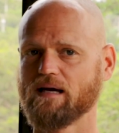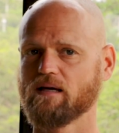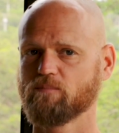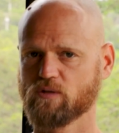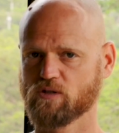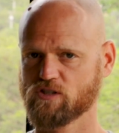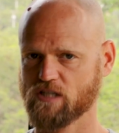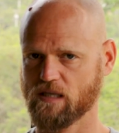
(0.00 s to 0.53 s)

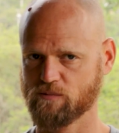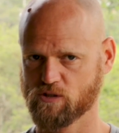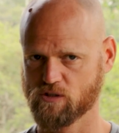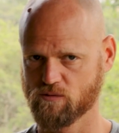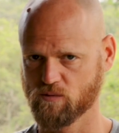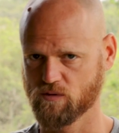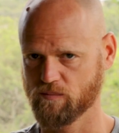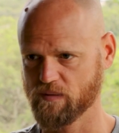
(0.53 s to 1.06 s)

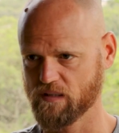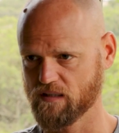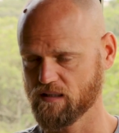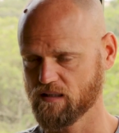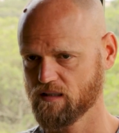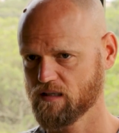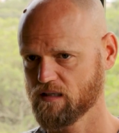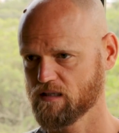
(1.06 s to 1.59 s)
perception would
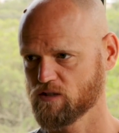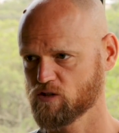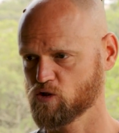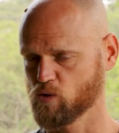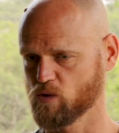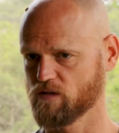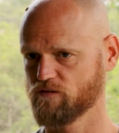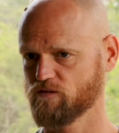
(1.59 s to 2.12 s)
be
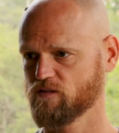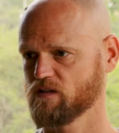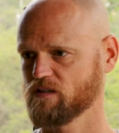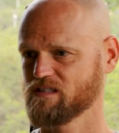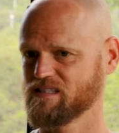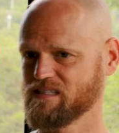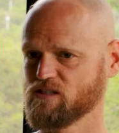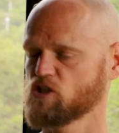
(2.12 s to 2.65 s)
sort of
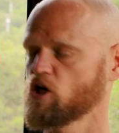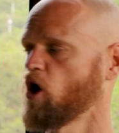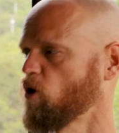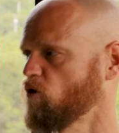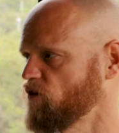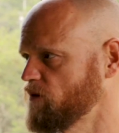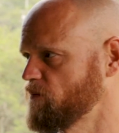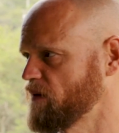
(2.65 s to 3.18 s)
since
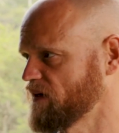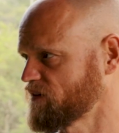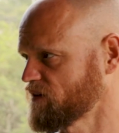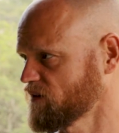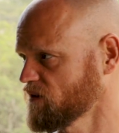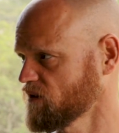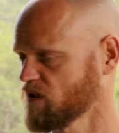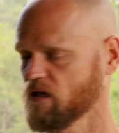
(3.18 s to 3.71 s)
COVID,
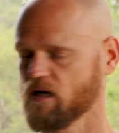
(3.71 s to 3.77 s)
basically.